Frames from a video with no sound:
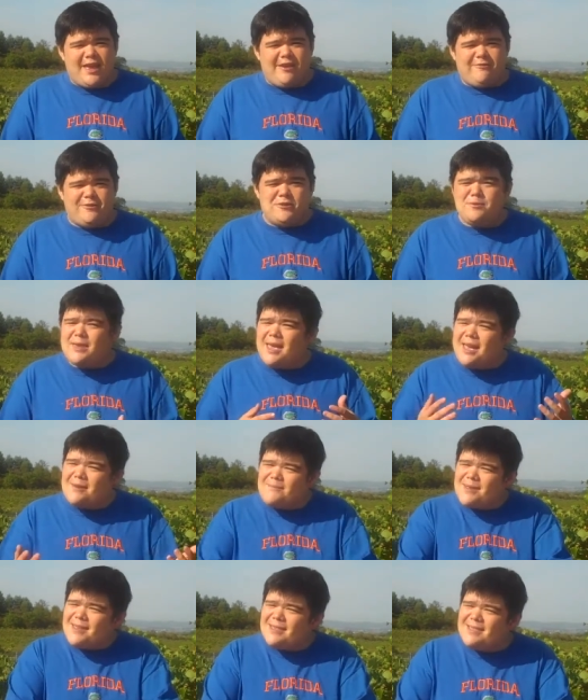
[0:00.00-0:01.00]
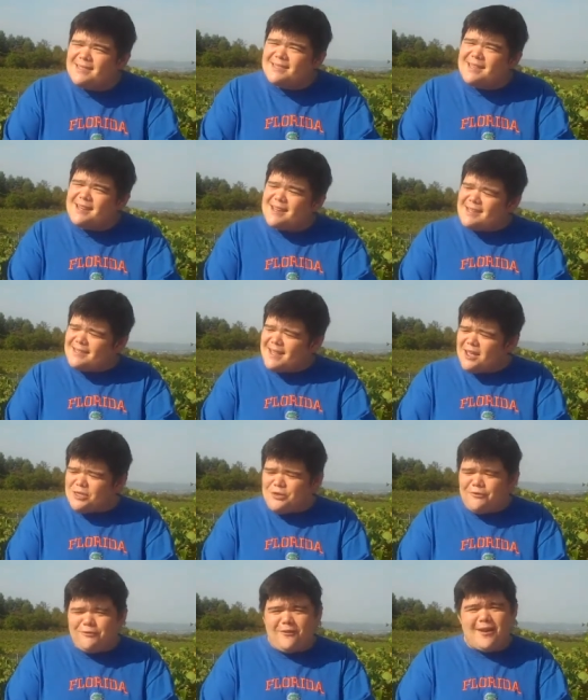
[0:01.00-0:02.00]
If you can't be in the sunny
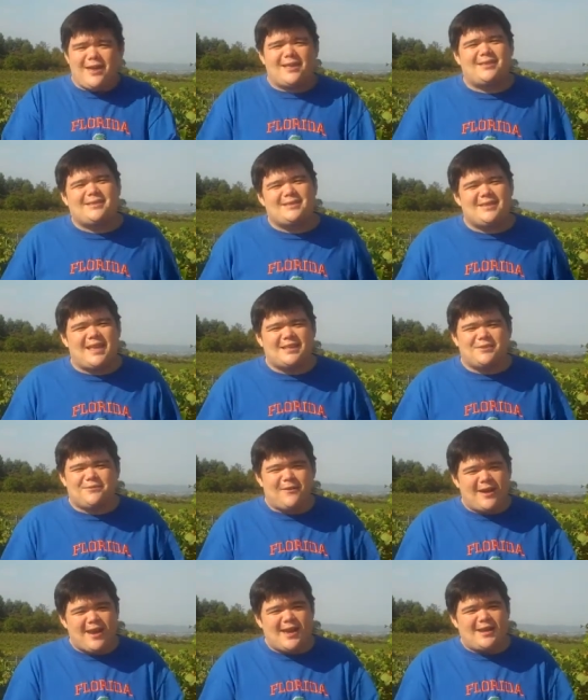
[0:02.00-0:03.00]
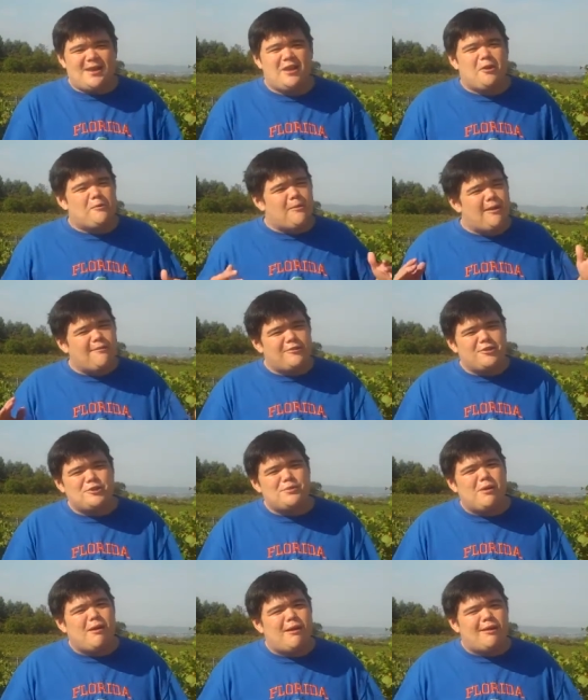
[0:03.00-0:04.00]
south of France, that's fine. Wherever
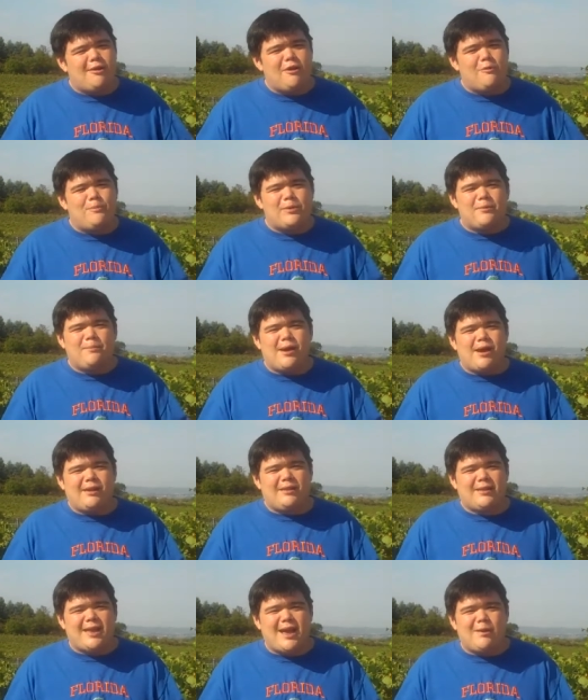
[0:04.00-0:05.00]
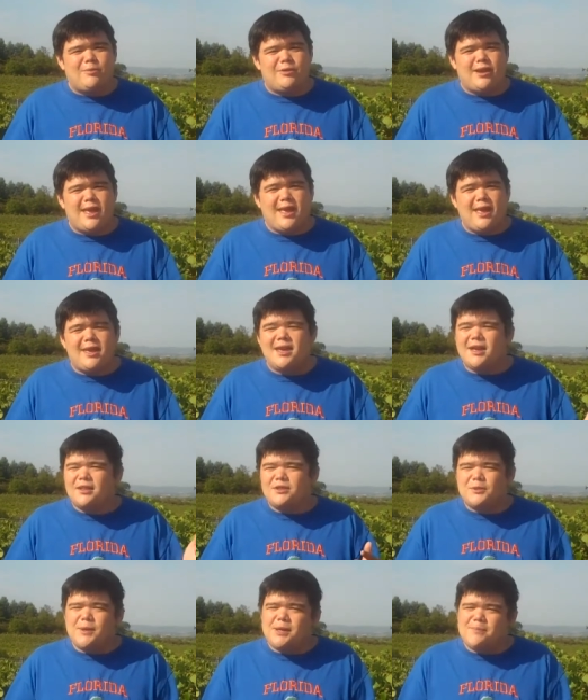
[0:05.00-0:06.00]
you are, open a bottle of Cabernet,
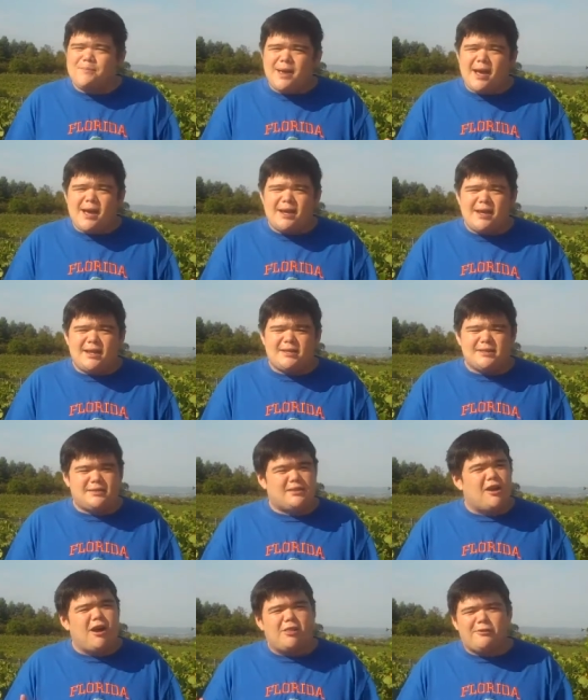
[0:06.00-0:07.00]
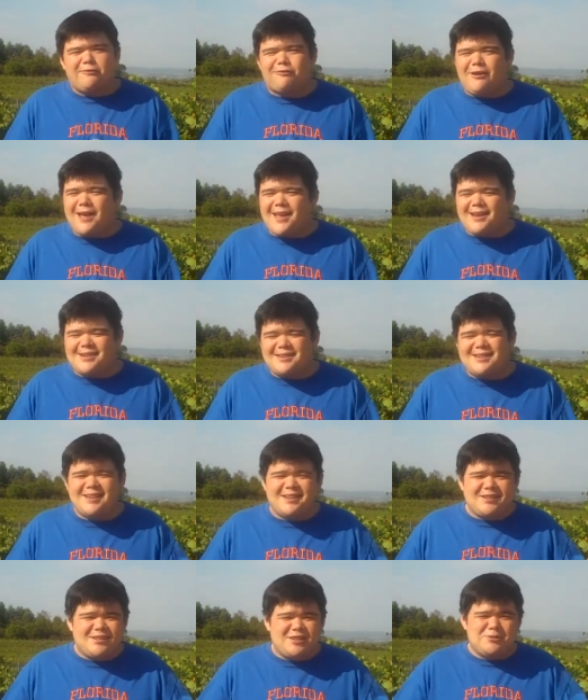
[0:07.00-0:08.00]
tweet about it, call a friend,
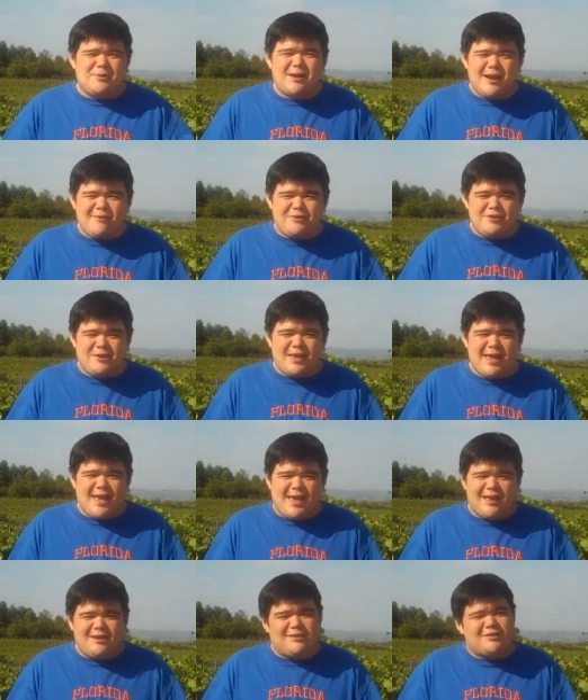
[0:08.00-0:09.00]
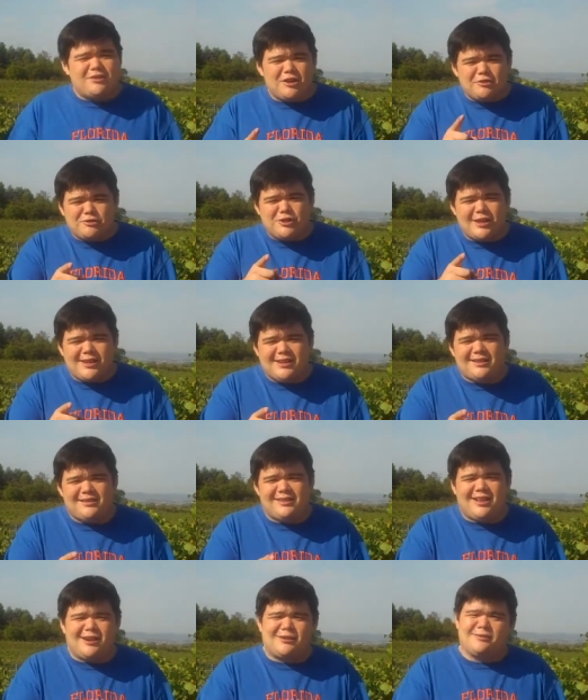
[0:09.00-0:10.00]
do whatever you can. Don't drink it
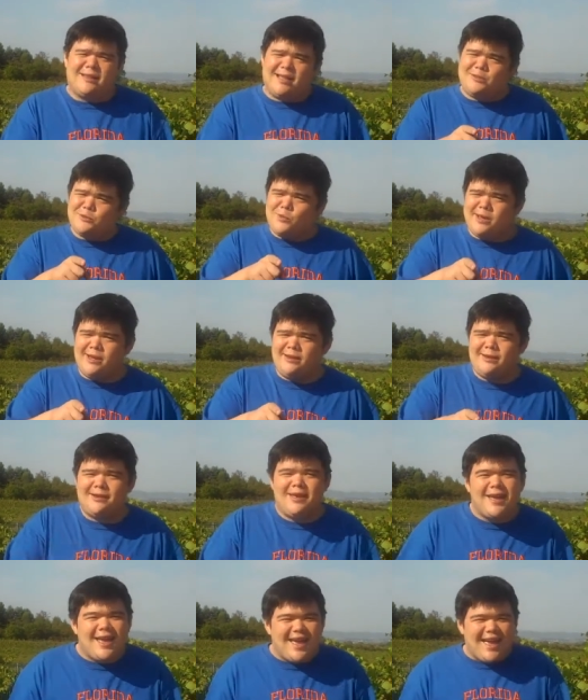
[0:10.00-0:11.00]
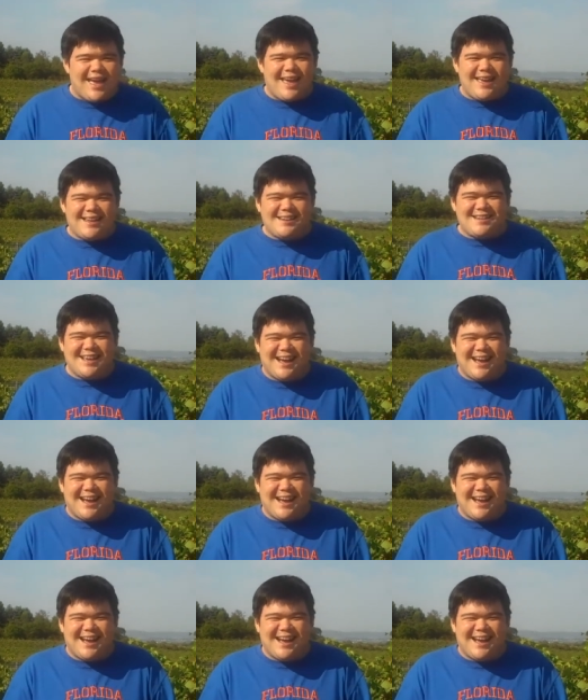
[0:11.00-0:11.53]
alone. That's weird. And